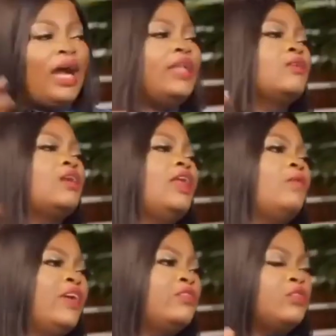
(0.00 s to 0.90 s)
and
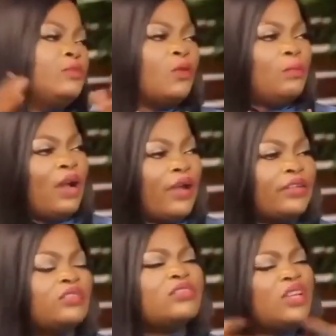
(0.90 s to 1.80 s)
I went into the
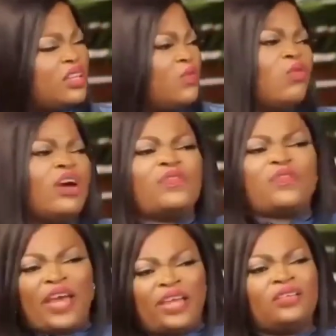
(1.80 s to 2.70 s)
marriage. It didn't work
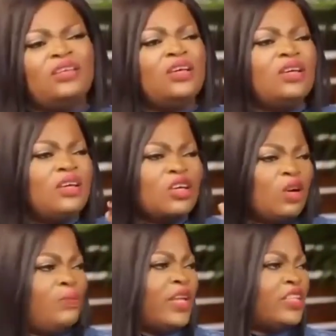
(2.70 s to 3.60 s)
fine.
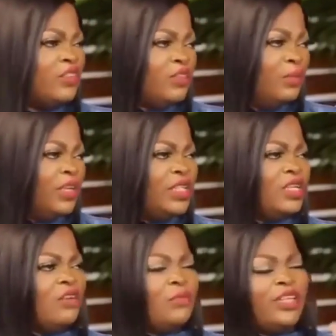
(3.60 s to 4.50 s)
God bless
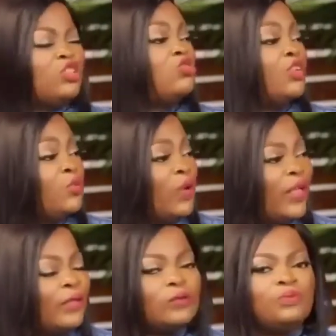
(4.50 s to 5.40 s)
everybody. Everybody's doing
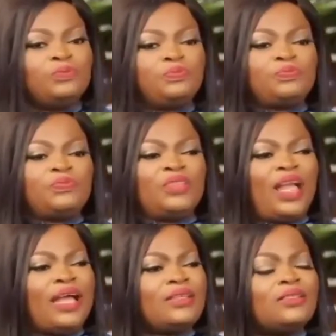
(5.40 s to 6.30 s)
well.
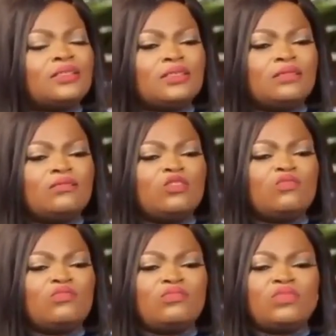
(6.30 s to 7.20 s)
And
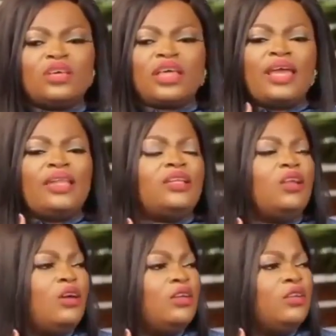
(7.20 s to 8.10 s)
it
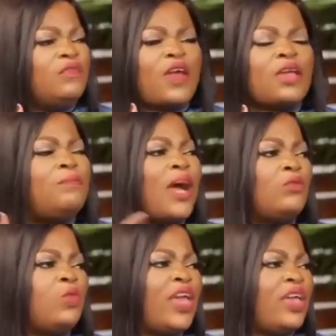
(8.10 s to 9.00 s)
ended in a very
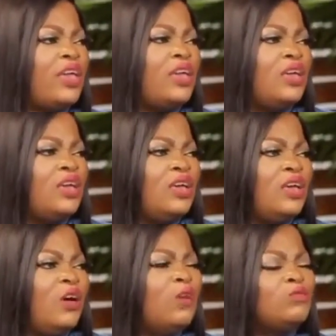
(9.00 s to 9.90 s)
bad way. Mm.
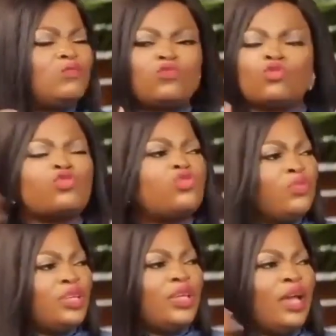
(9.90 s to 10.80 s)
On social
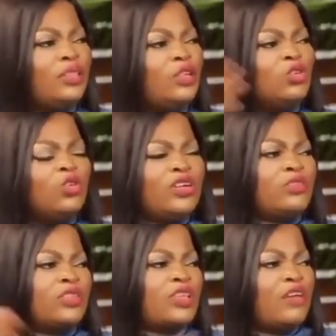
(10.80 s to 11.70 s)
media, the
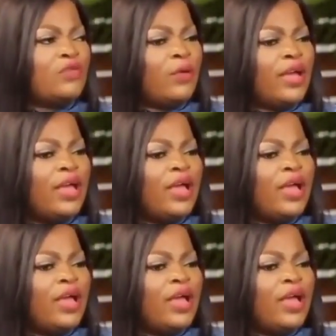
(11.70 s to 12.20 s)
noise was everywhere.